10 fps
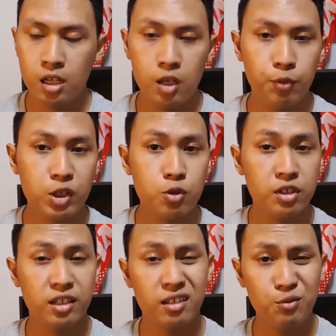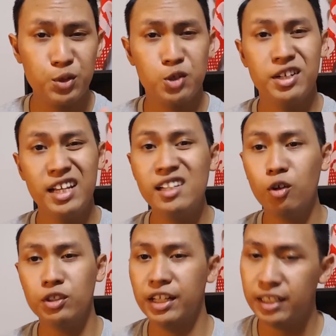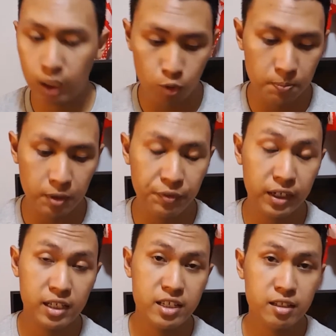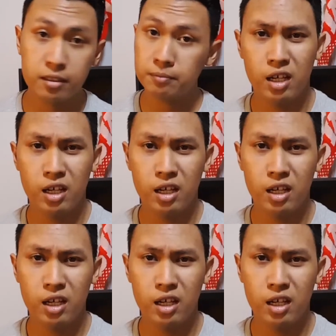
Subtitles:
If we could nail all that down perfectly,